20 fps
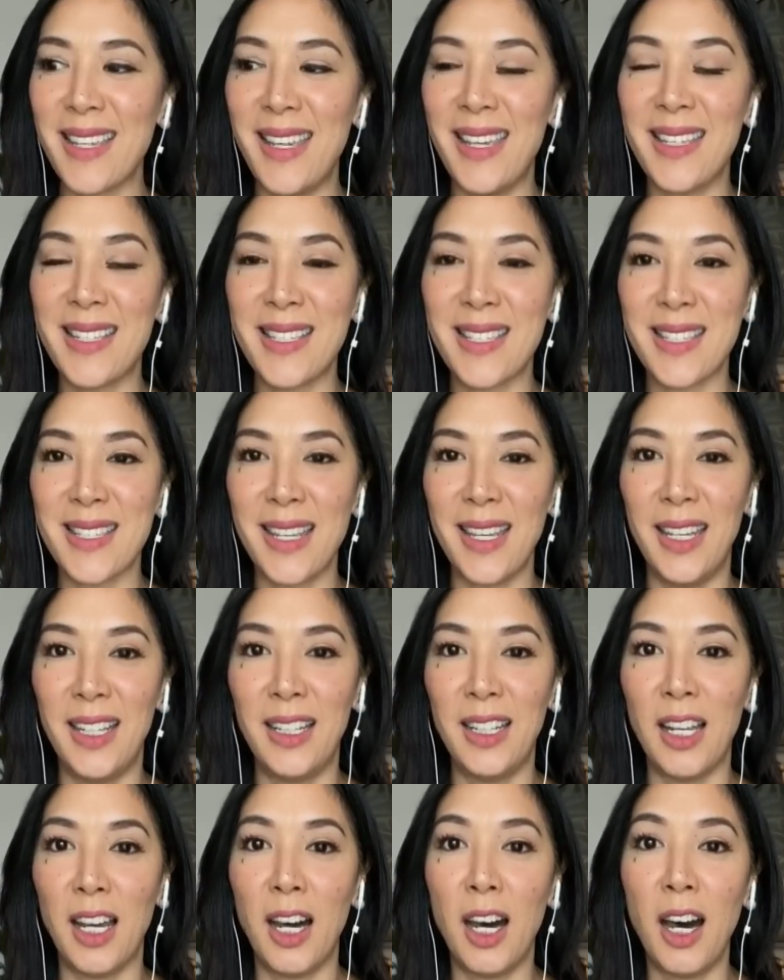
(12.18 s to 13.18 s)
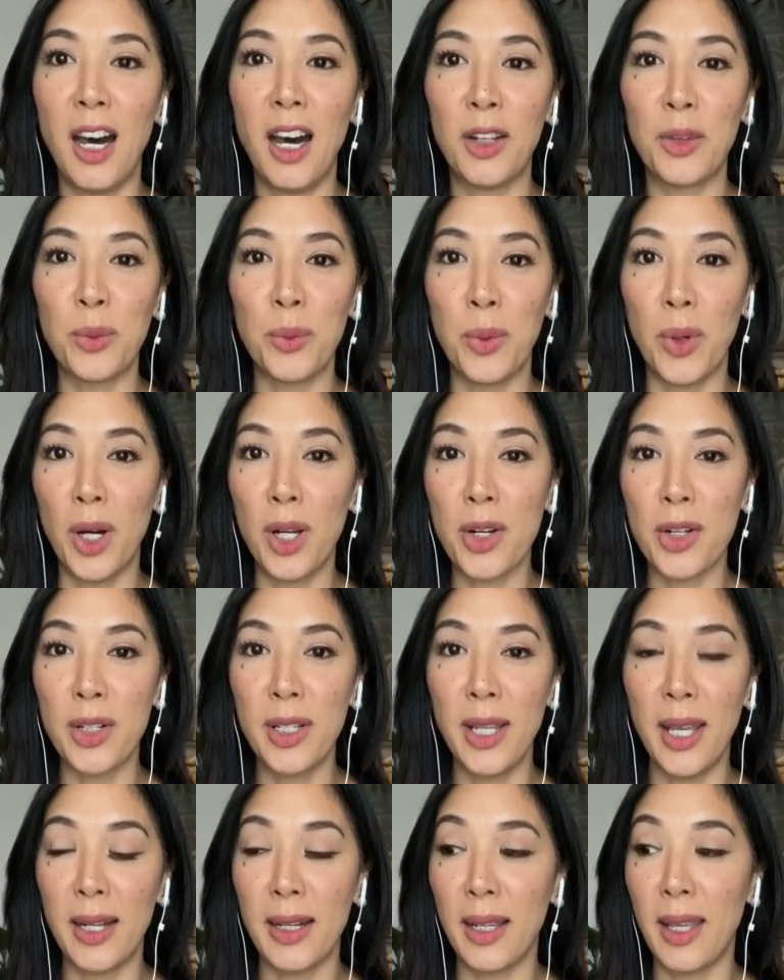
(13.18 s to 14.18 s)
is in hot water
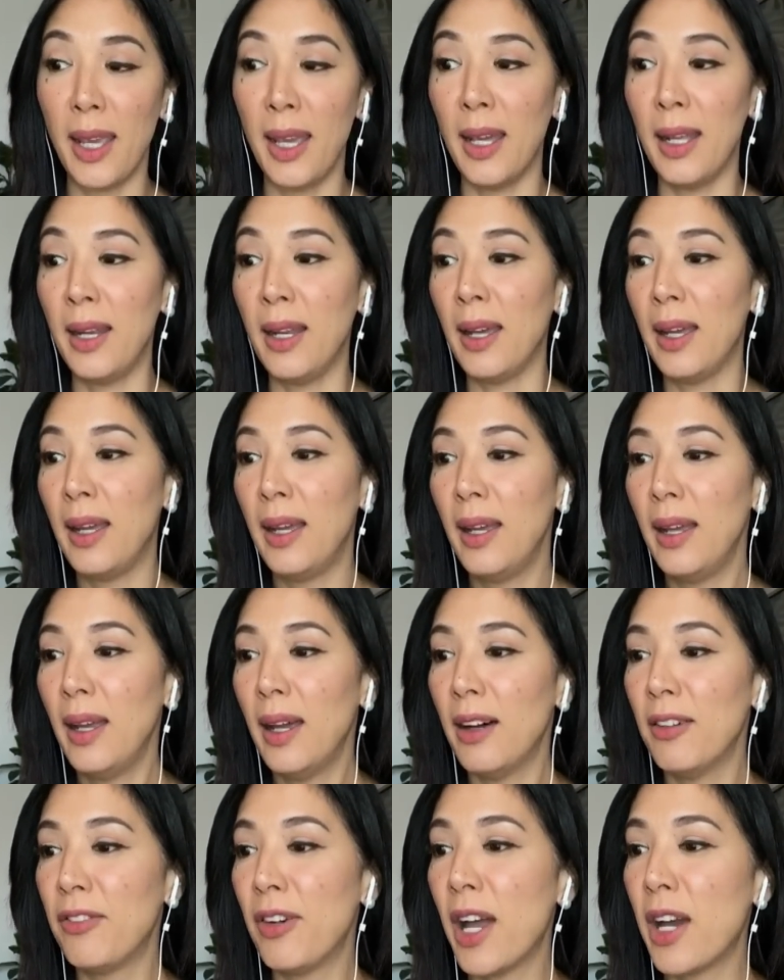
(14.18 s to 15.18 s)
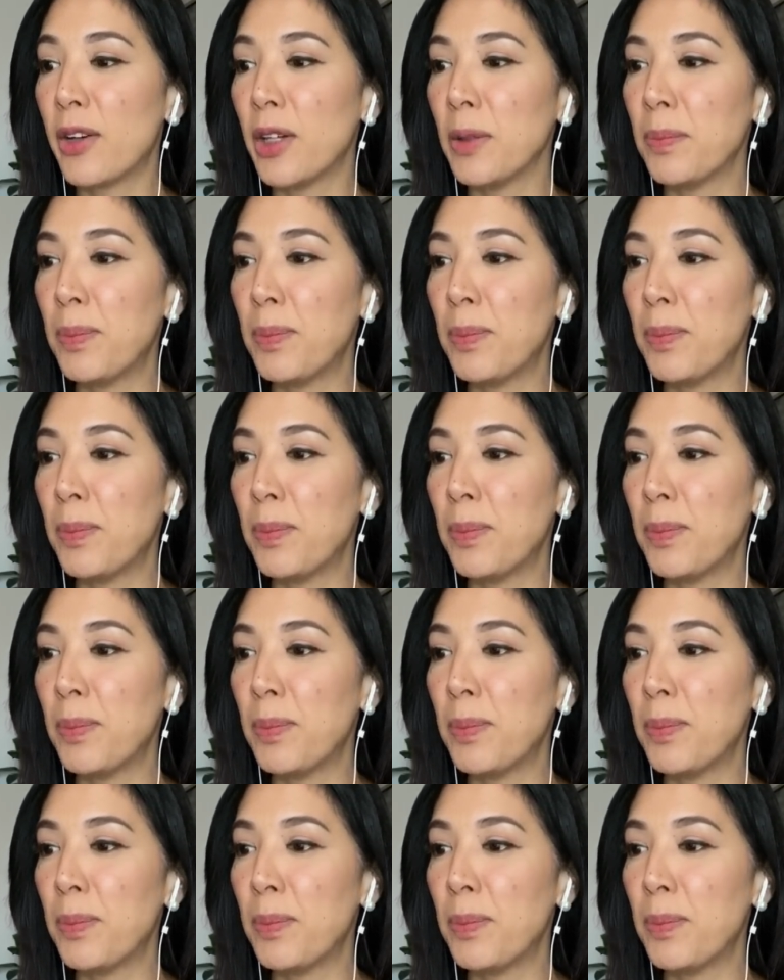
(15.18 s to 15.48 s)
yet again. A viral